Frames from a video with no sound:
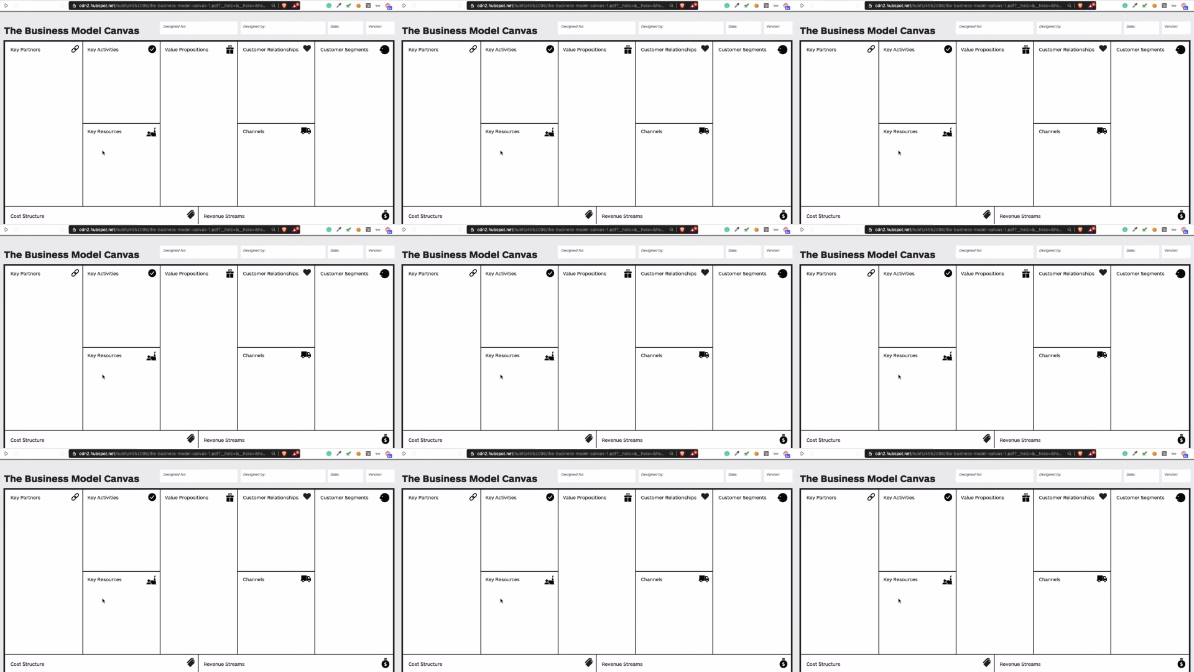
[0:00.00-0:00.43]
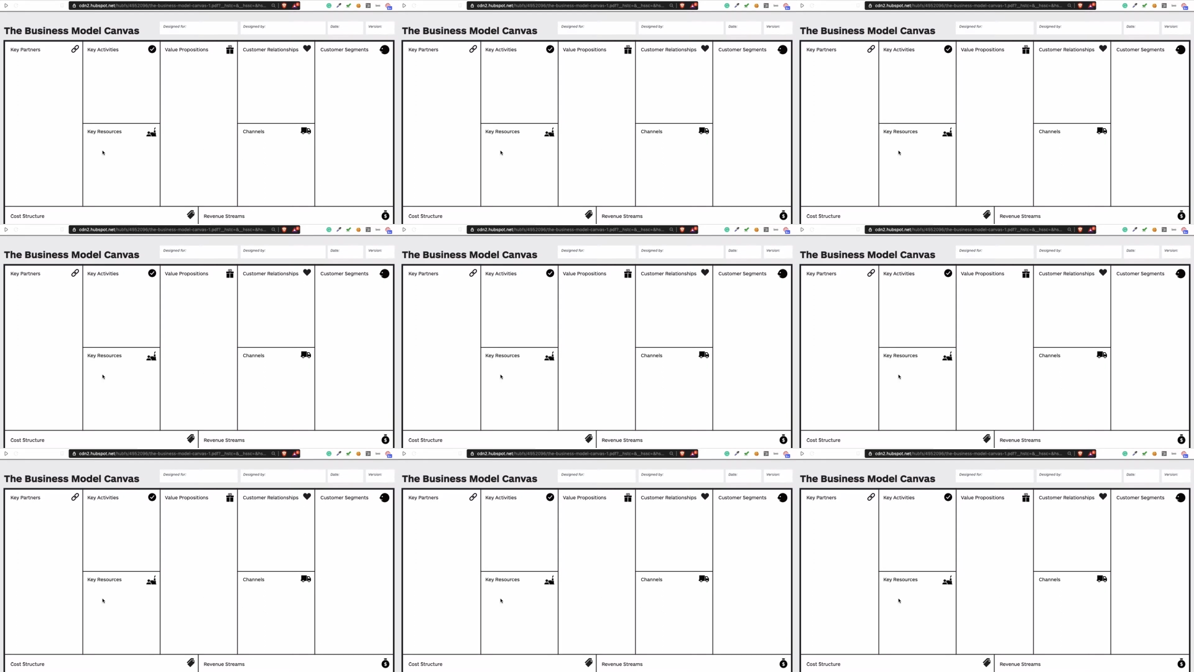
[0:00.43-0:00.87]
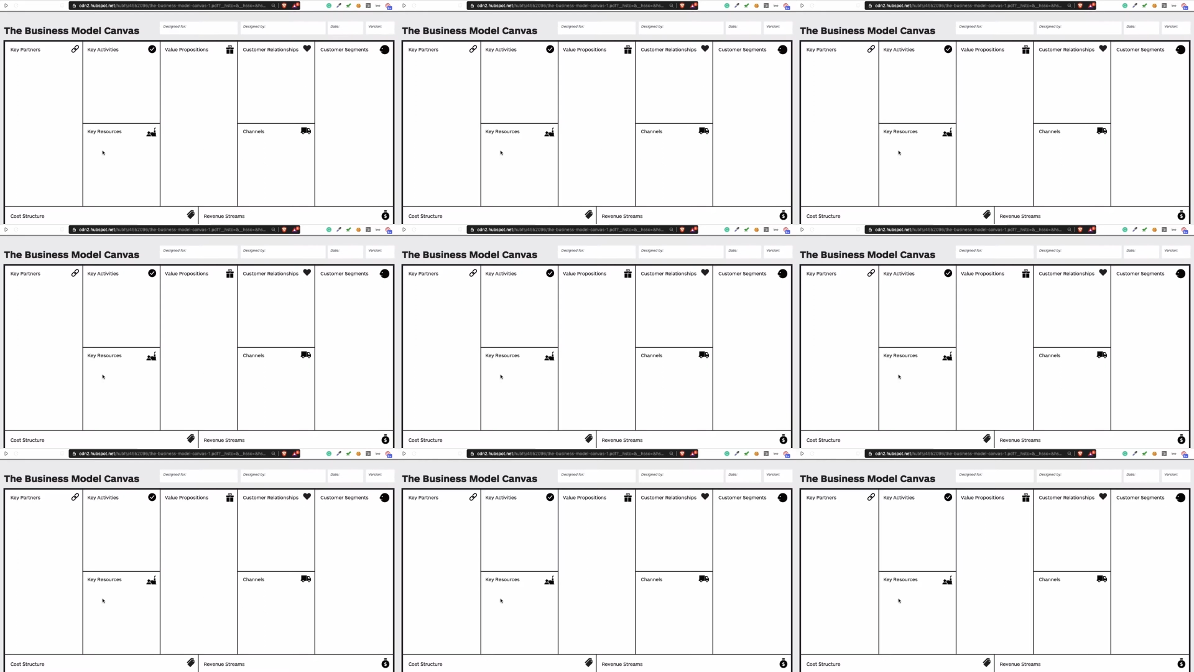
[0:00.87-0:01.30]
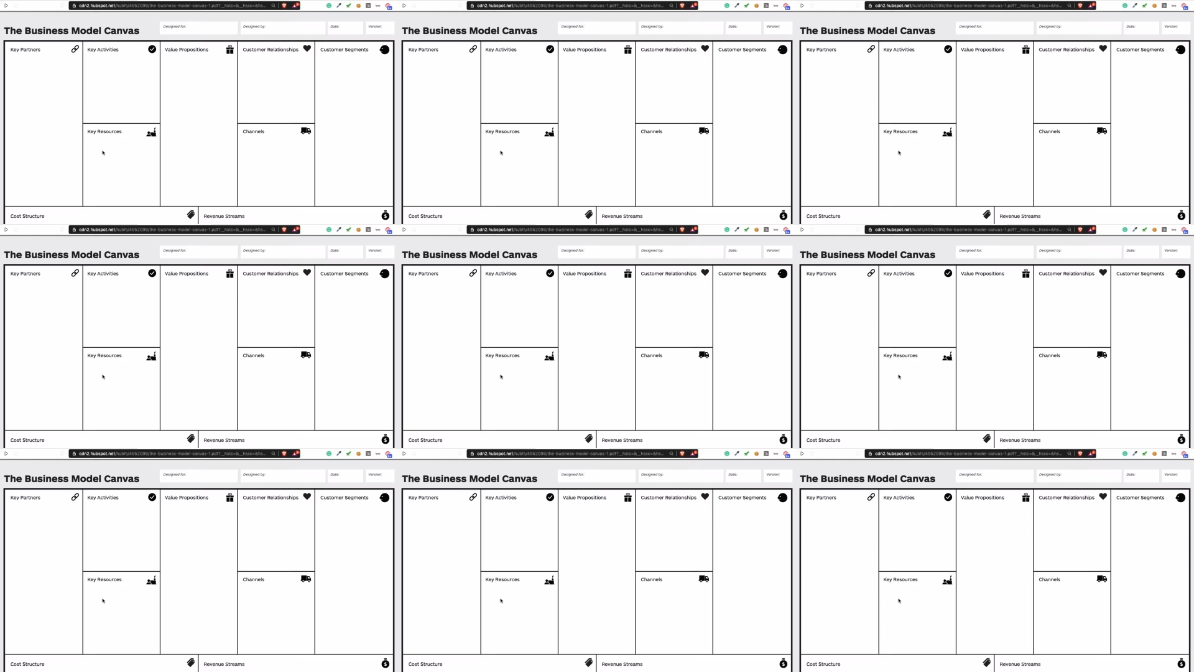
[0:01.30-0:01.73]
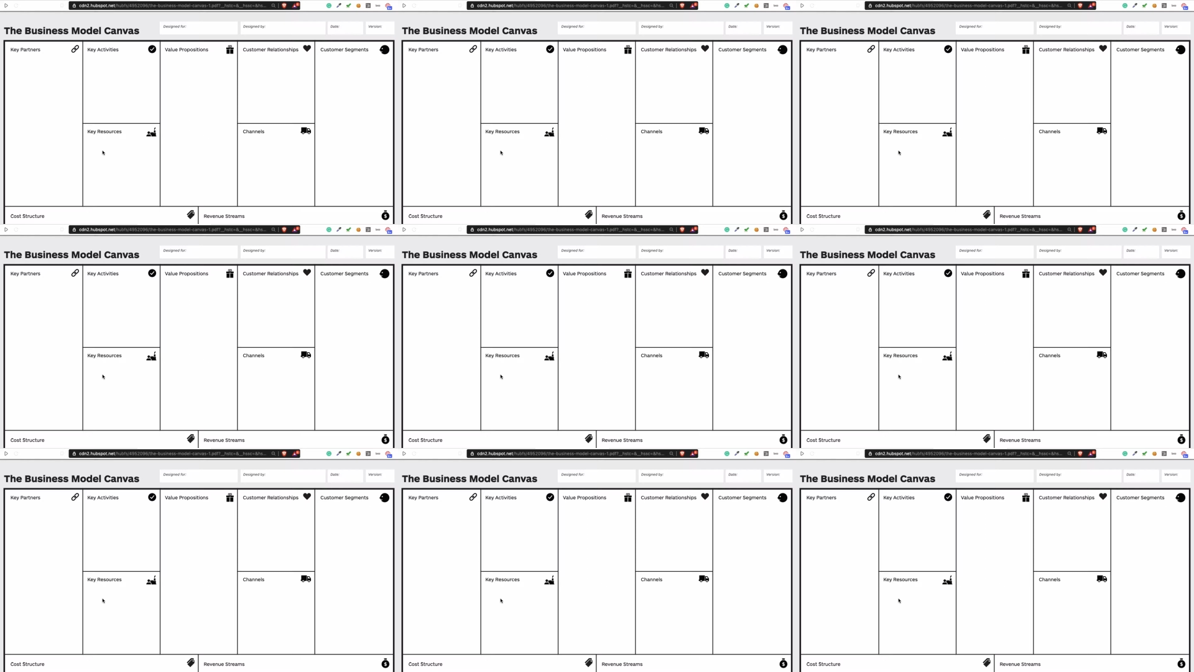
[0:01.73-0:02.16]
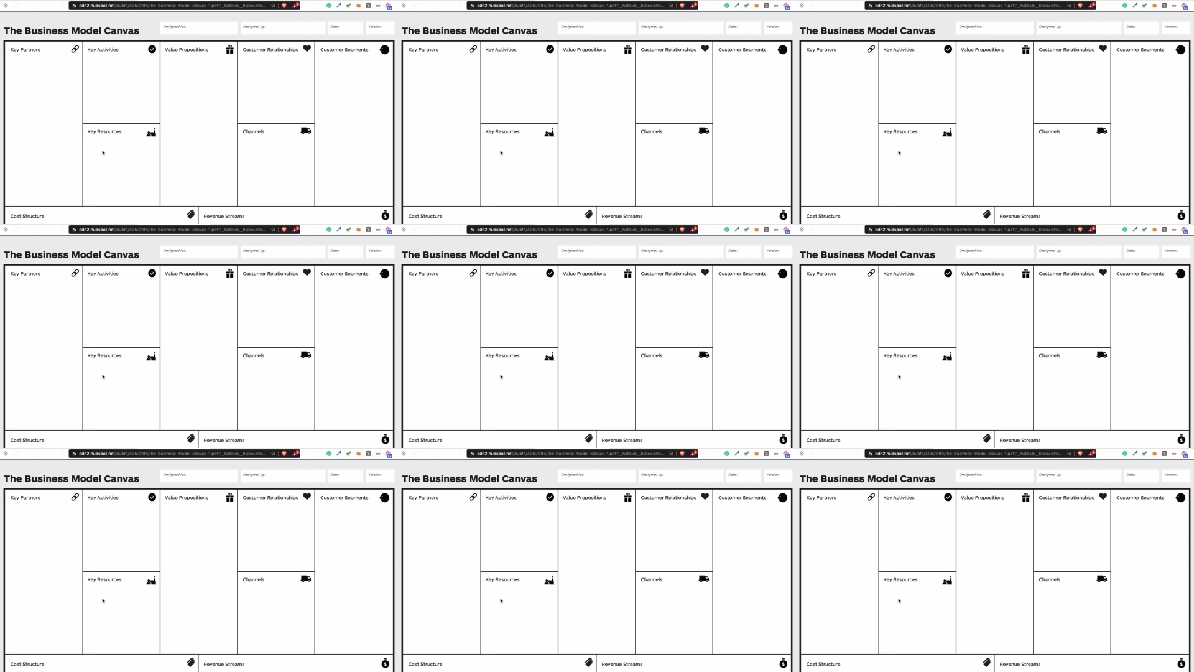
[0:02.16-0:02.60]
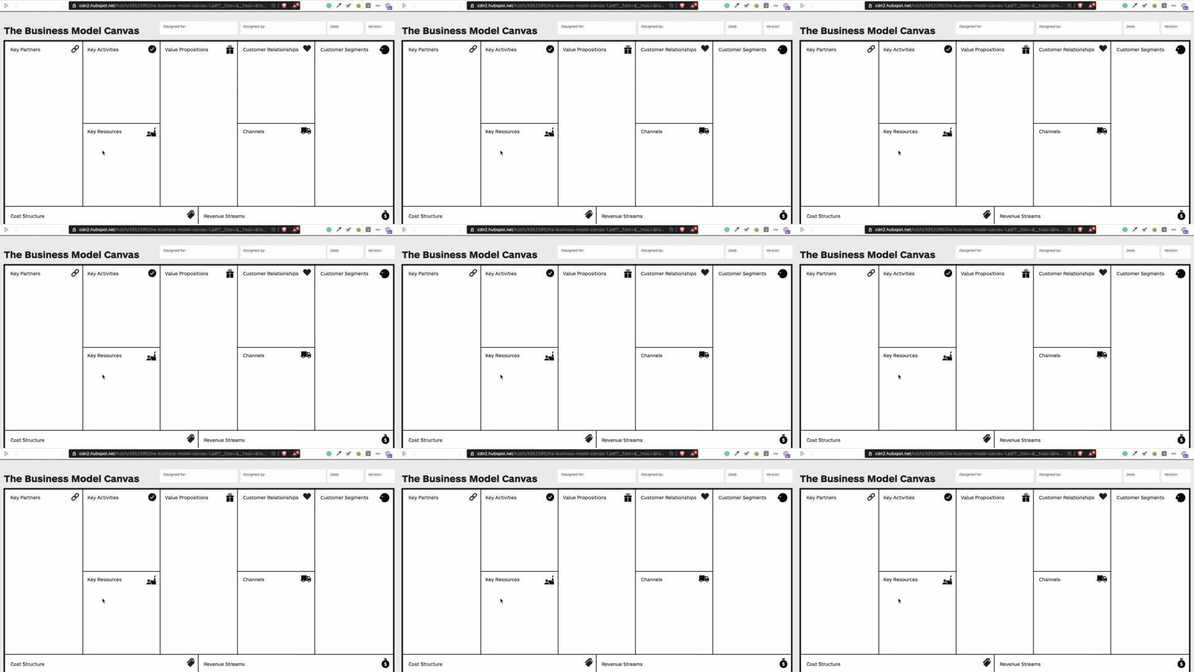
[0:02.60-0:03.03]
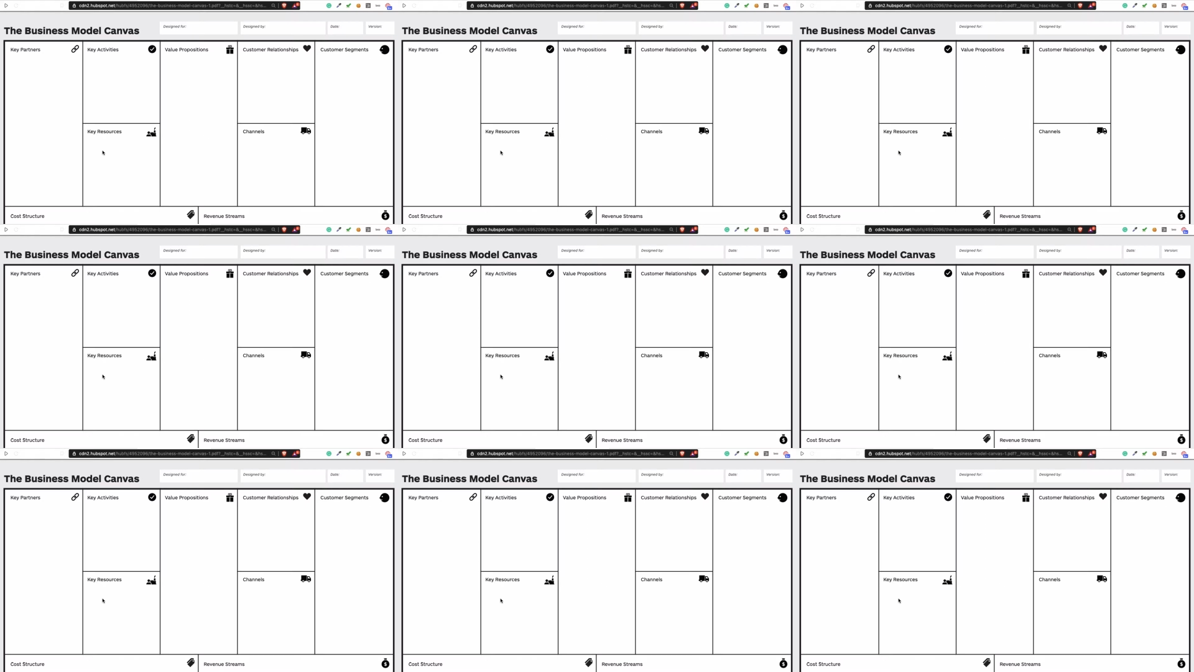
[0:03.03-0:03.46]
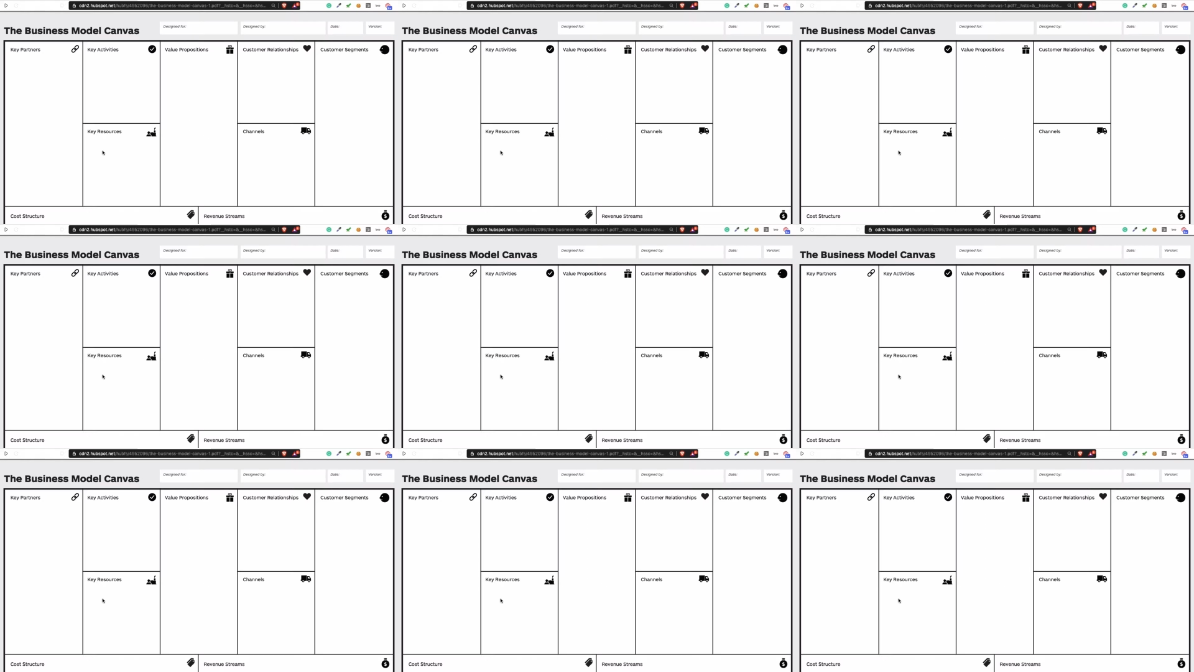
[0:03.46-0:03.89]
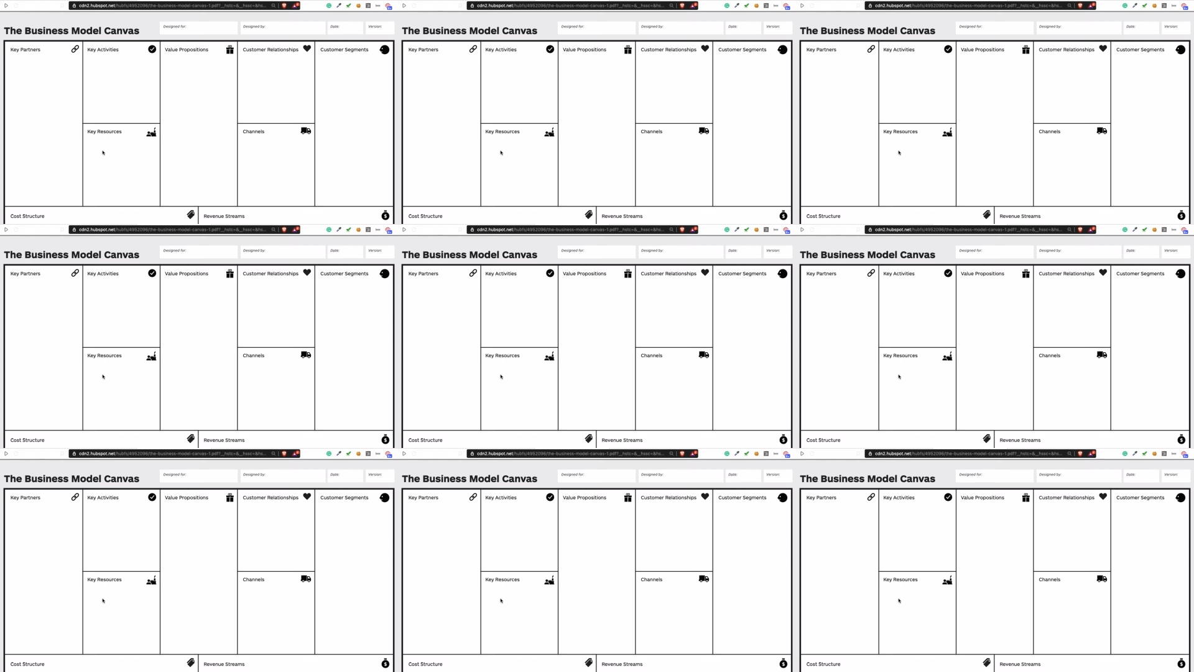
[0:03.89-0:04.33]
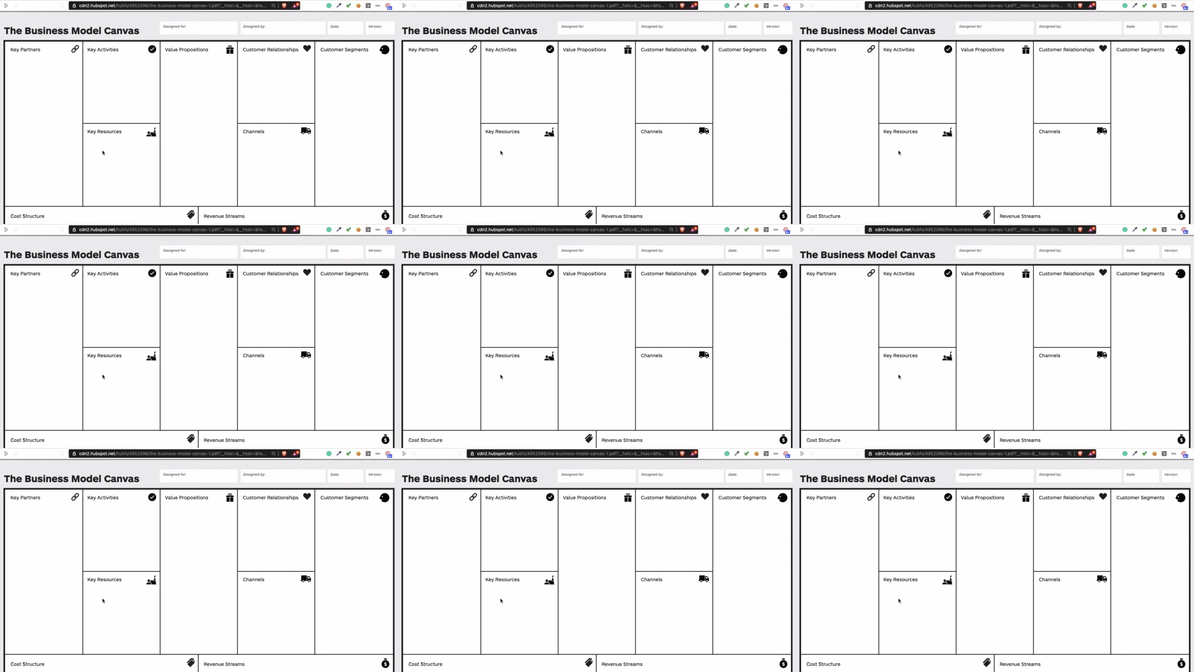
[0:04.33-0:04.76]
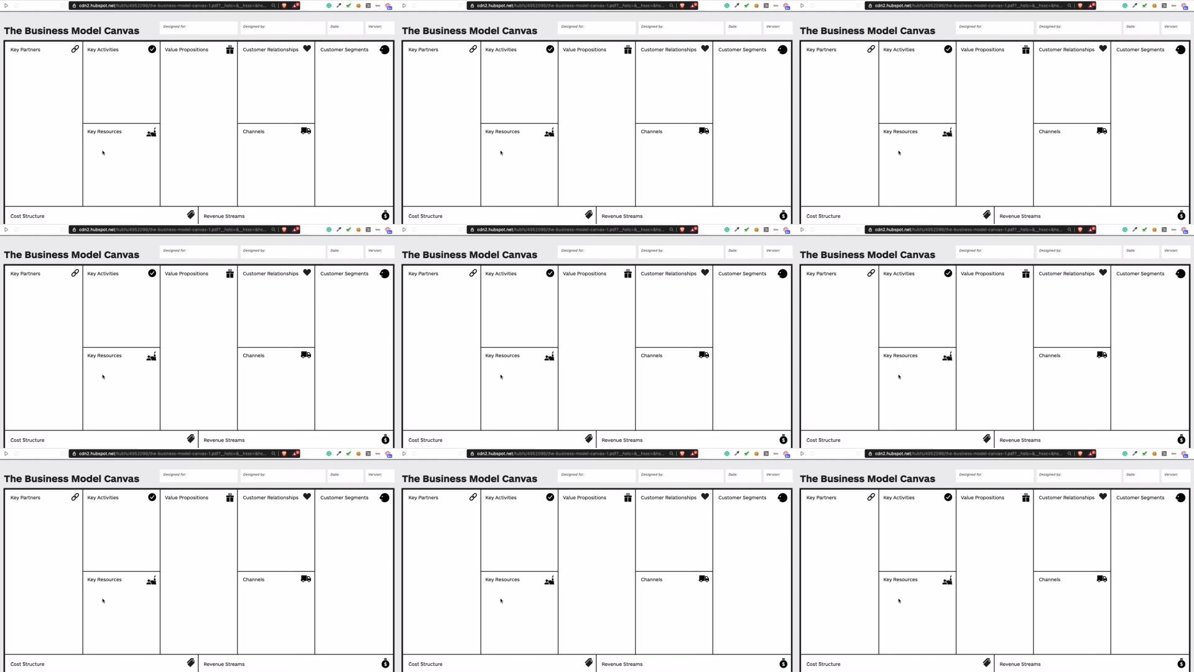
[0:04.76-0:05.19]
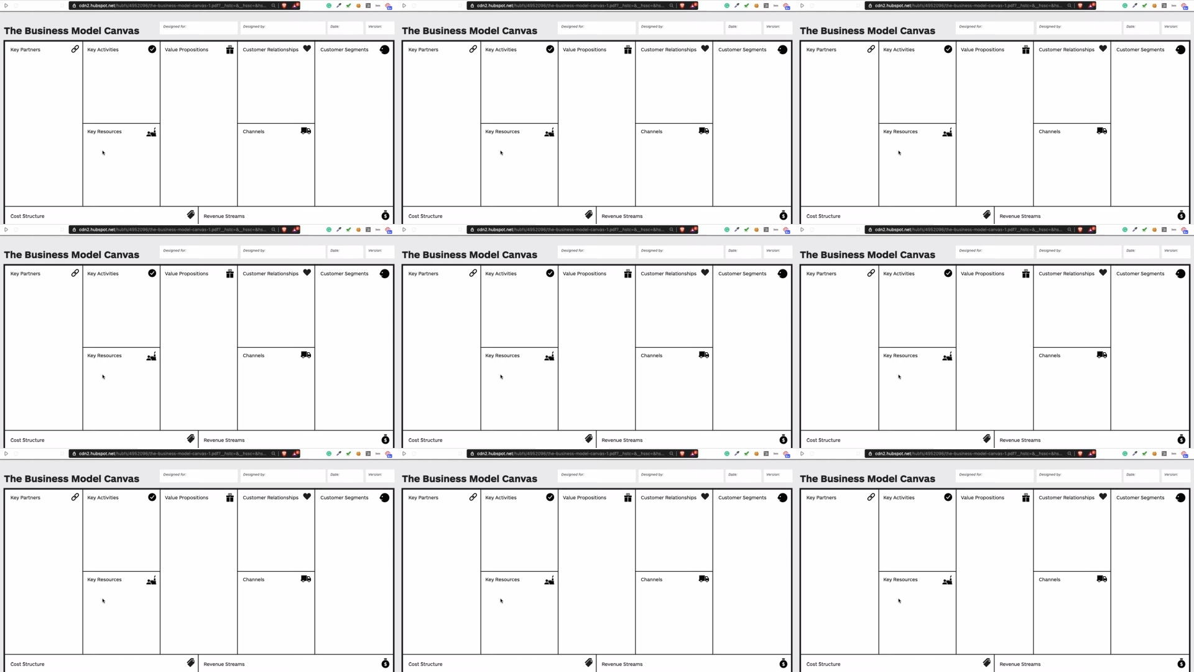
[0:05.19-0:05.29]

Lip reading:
(no speaker visible)